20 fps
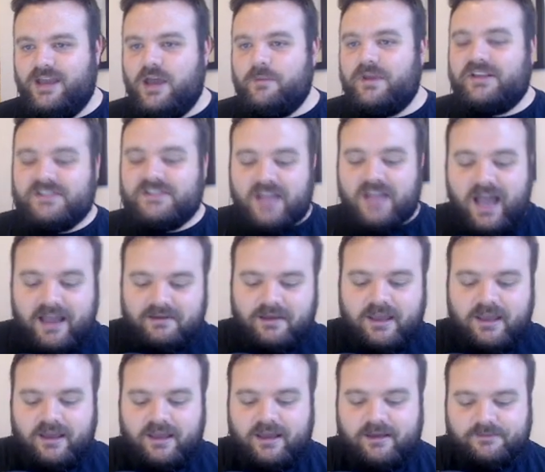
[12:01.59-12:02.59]
because I,
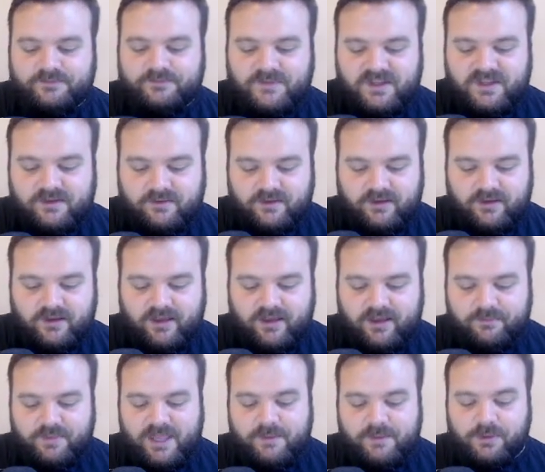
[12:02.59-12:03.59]

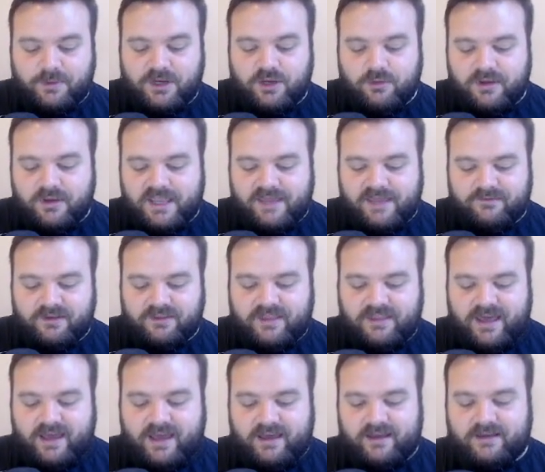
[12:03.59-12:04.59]
people who are giving
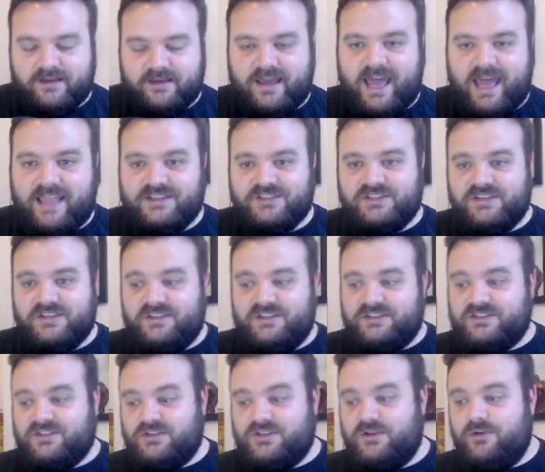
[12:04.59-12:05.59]
their
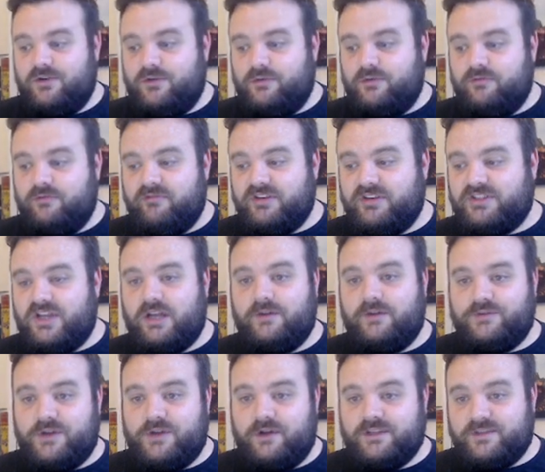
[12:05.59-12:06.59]
answers to Return
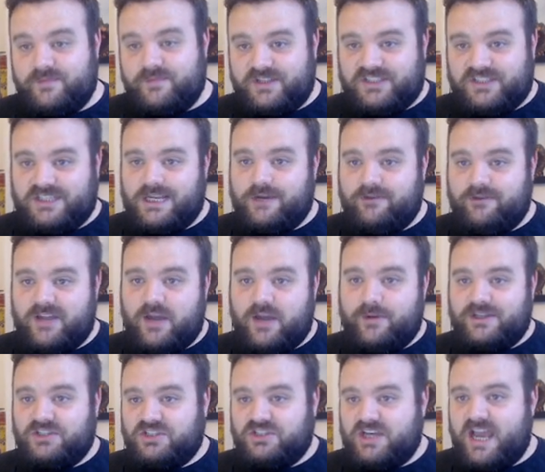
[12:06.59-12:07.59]
of Doctor Mysterio
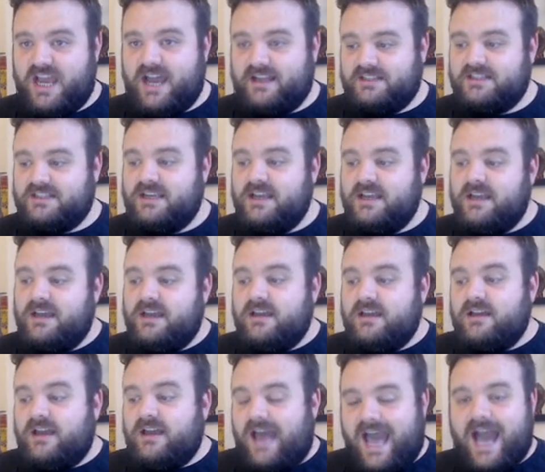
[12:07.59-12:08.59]
in chat,
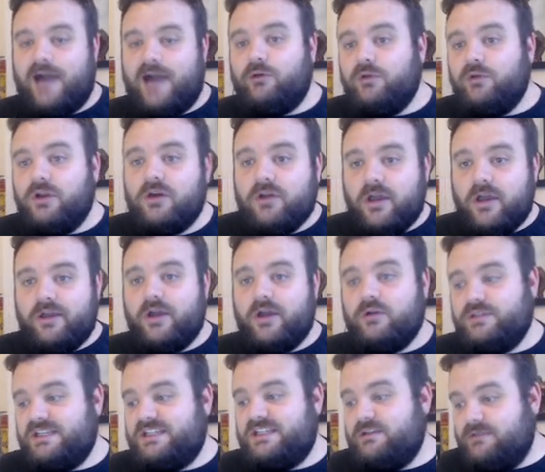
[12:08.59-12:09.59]
how long ago
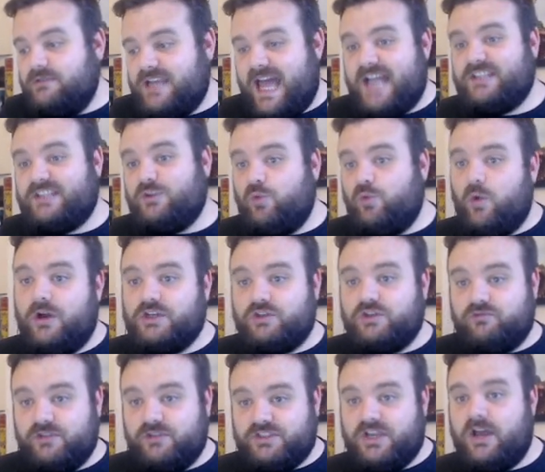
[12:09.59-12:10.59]
did you last watch
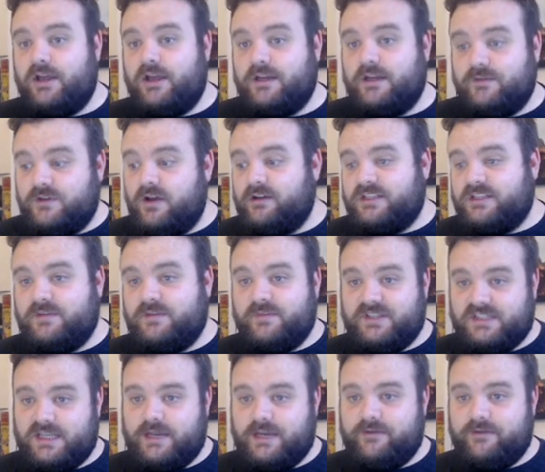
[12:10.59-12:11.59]
Return of Doctor
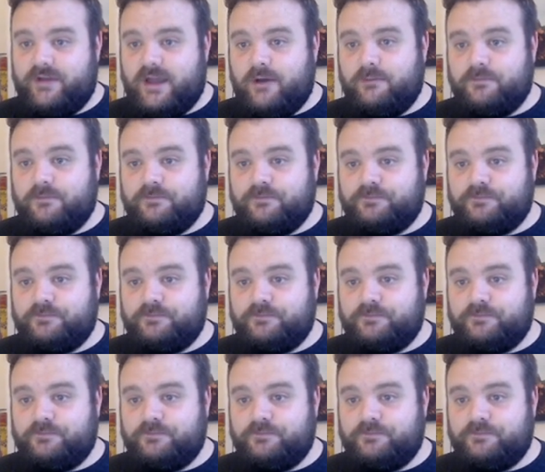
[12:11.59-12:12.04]
Mysterio?